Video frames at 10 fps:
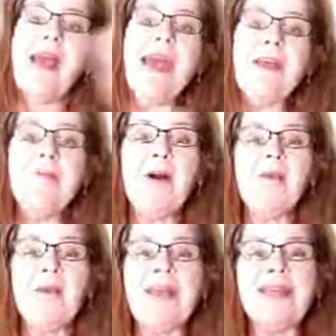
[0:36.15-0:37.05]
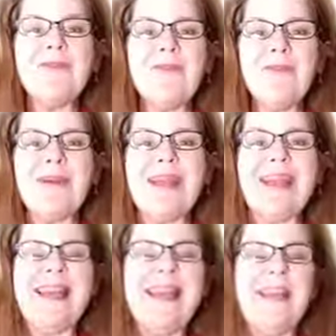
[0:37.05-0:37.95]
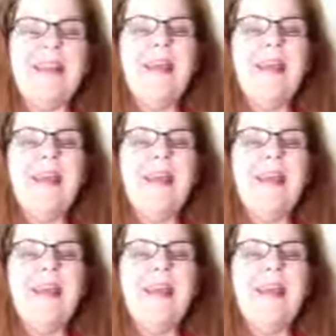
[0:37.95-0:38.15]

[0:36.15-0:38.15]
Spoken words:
Hey, Barbara, thanks for joining in.